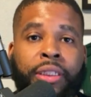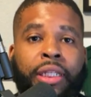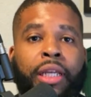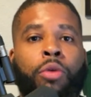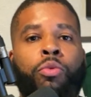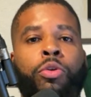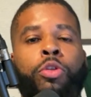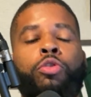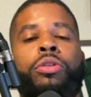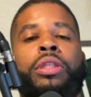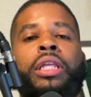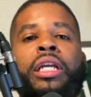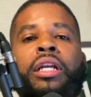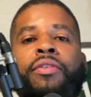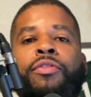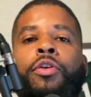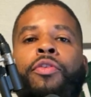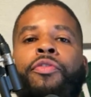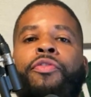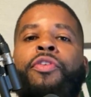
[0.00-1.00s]
And when you think
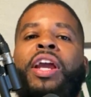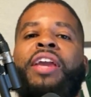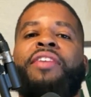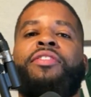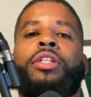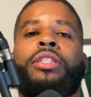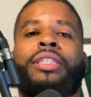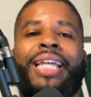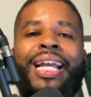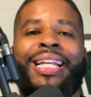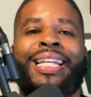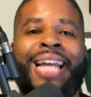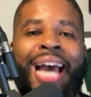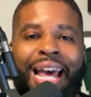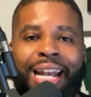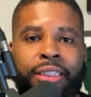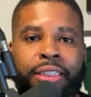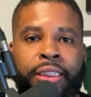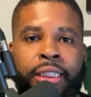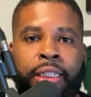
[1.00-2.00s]
of your favorite
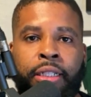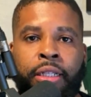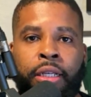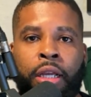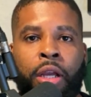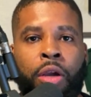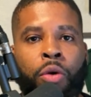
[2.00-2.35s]
technology,